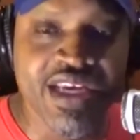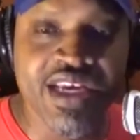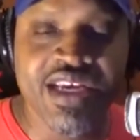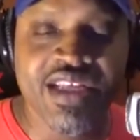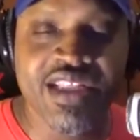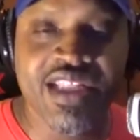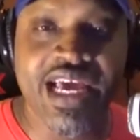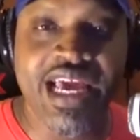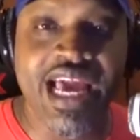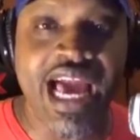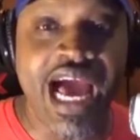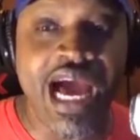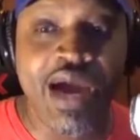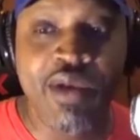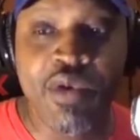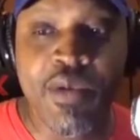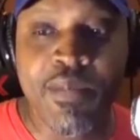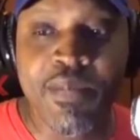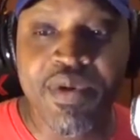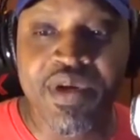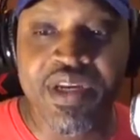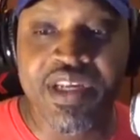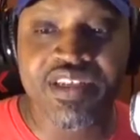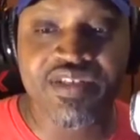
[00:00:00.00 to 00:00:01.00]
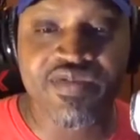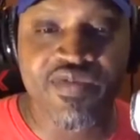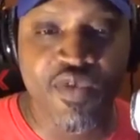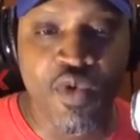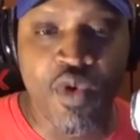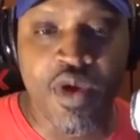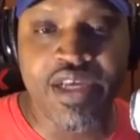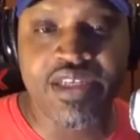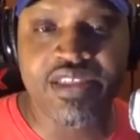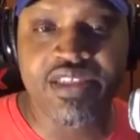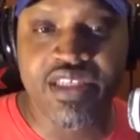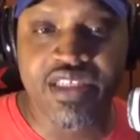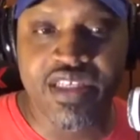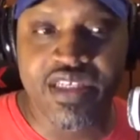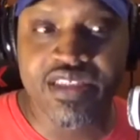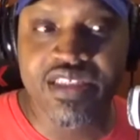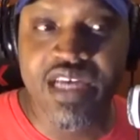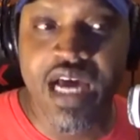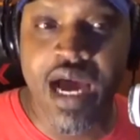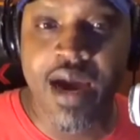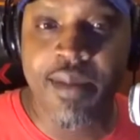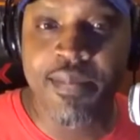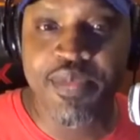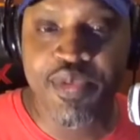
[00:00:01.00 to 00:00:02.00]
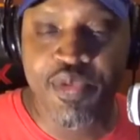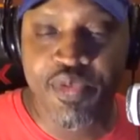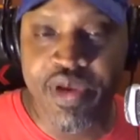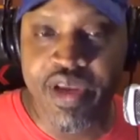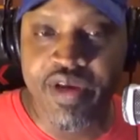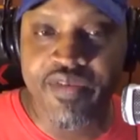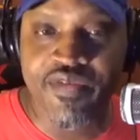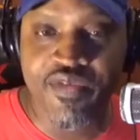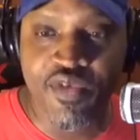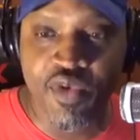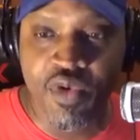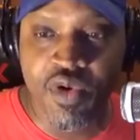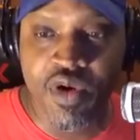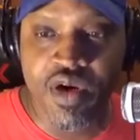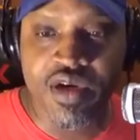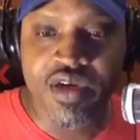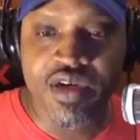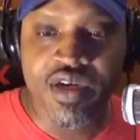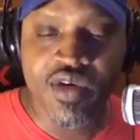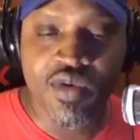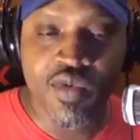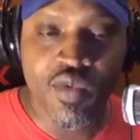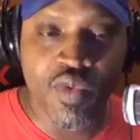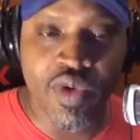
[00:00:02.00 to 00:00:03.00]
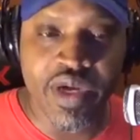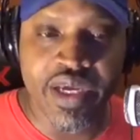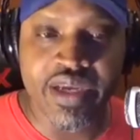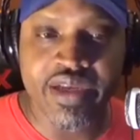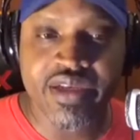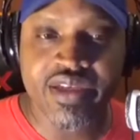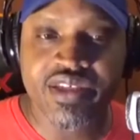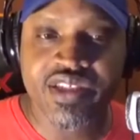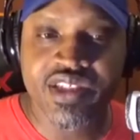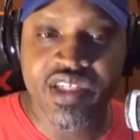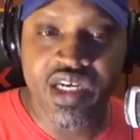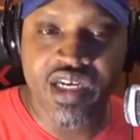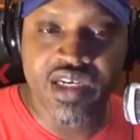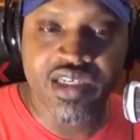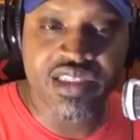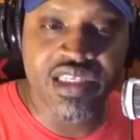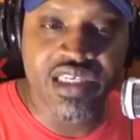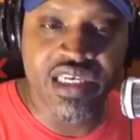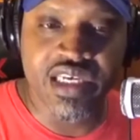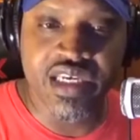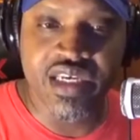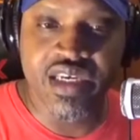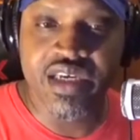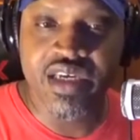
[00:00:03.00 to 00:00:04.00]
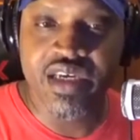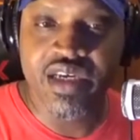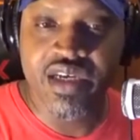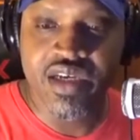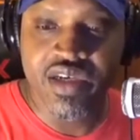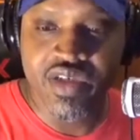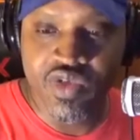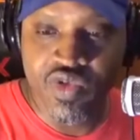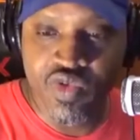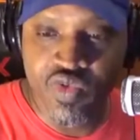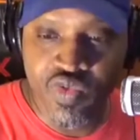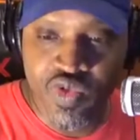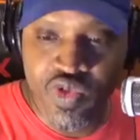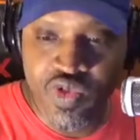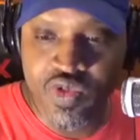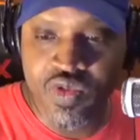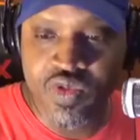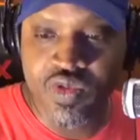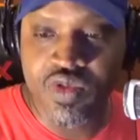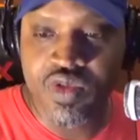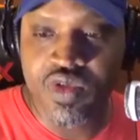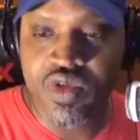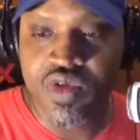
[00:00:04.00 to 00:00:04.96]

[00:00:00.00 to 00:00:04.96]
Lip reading: Like, I would put his voice in the top 3 or 4 with Chuck D, Guru,